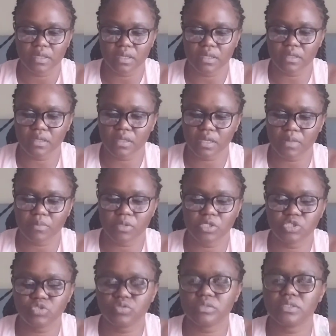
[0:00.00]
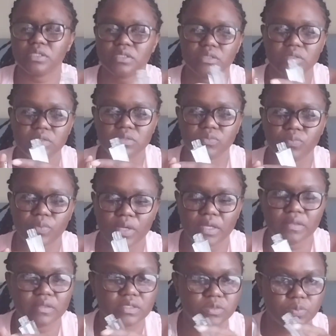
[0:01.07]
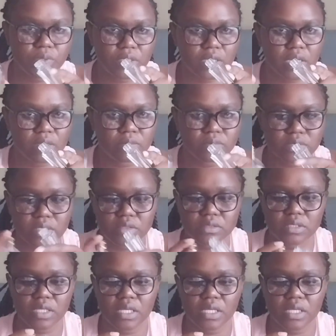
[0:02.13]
then I made sure that the way the spray comes out